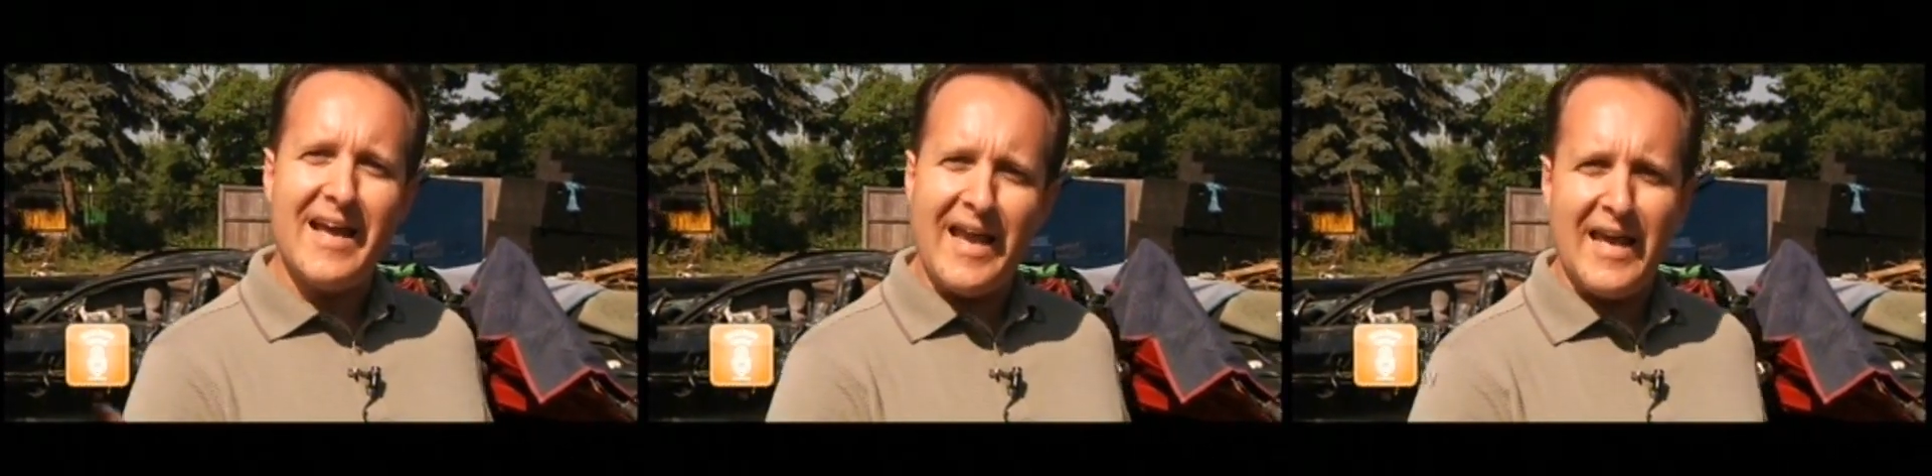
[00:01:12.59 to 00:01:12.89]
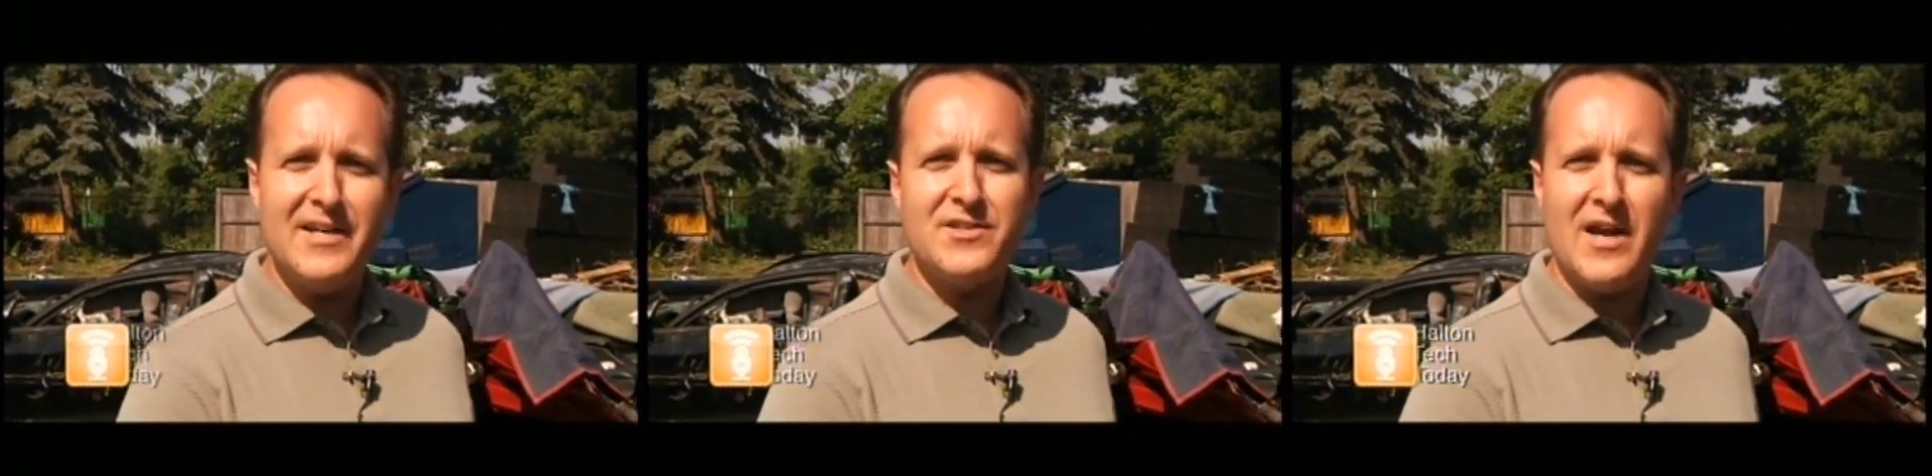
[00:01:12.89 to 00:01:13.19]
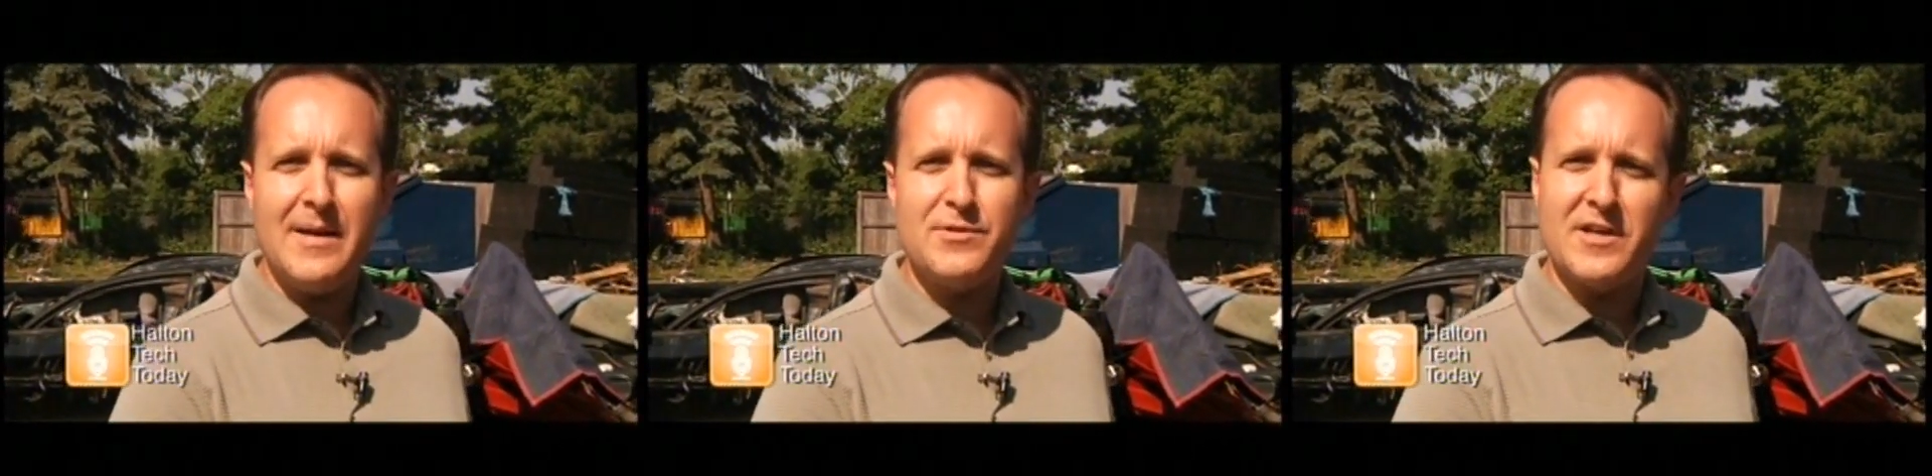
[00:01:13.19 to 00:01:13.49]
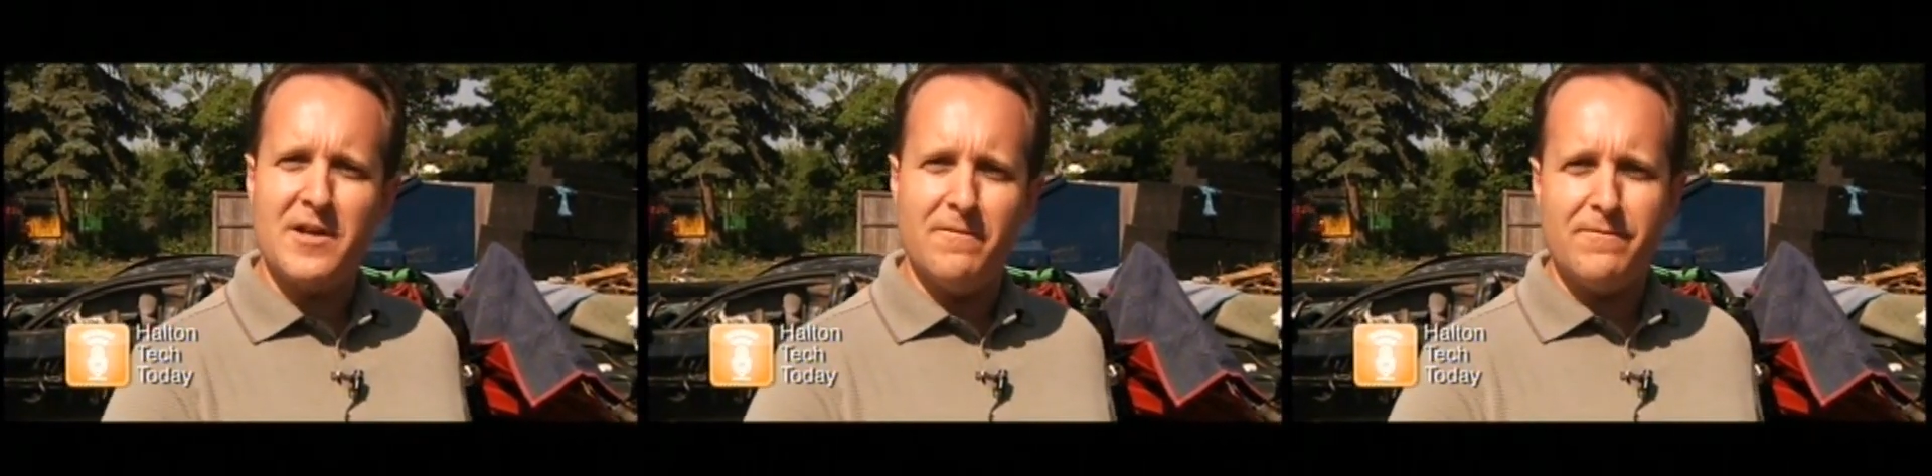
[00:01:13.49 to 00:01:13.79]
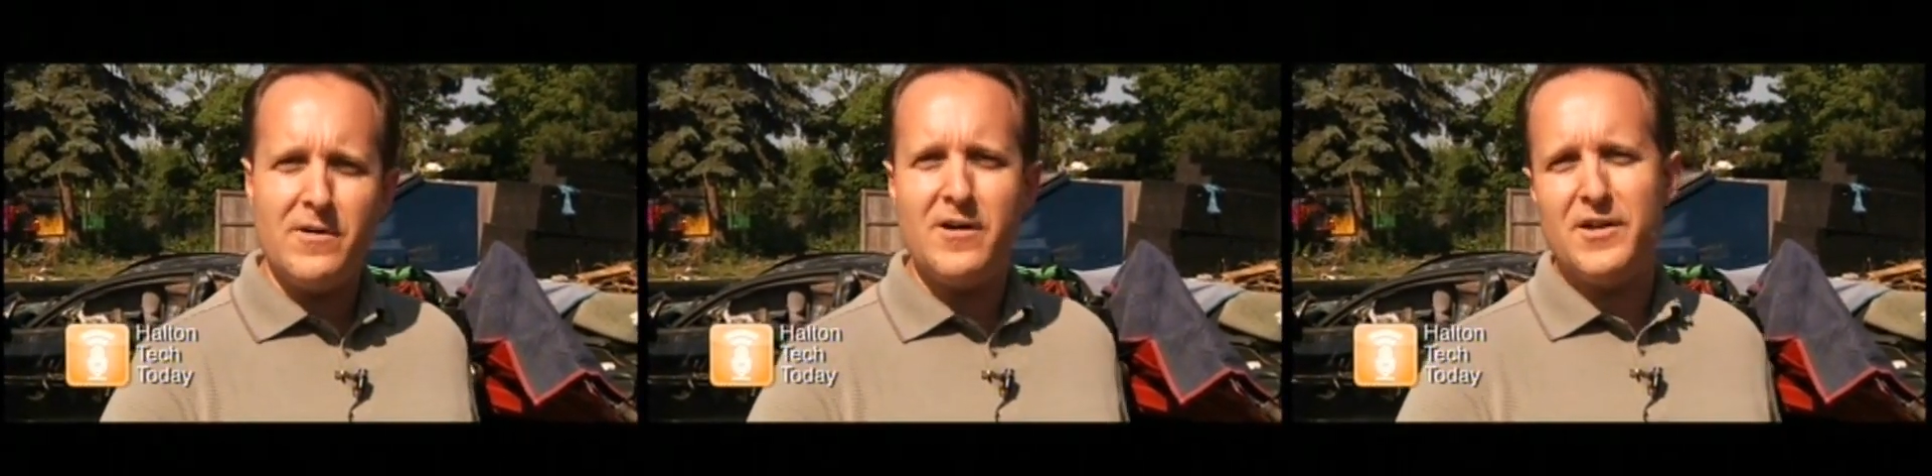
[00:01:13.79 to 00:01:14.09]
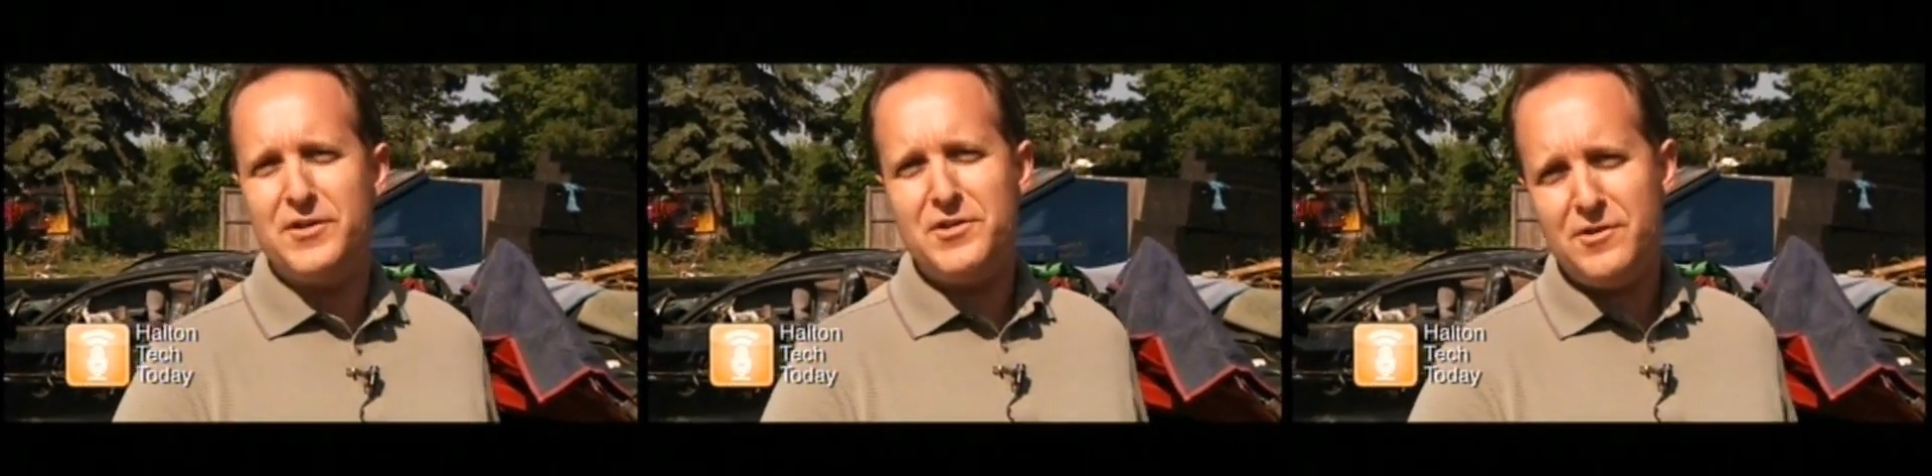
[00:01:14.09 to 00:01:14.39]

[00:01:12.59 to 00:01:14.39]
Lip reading: ahead of time to convert a